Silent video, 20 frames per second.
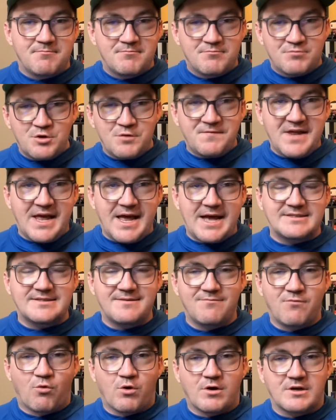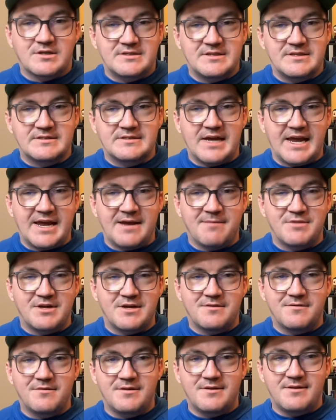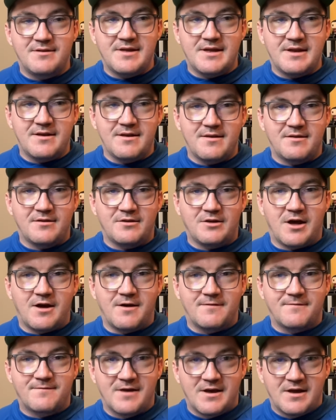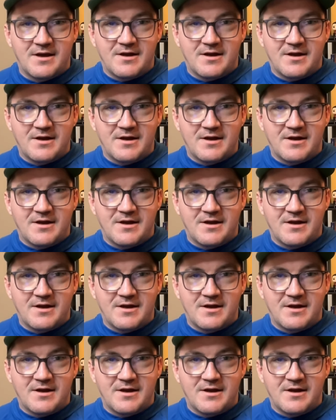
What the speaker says: proved to have some warts in his game that they didn't love.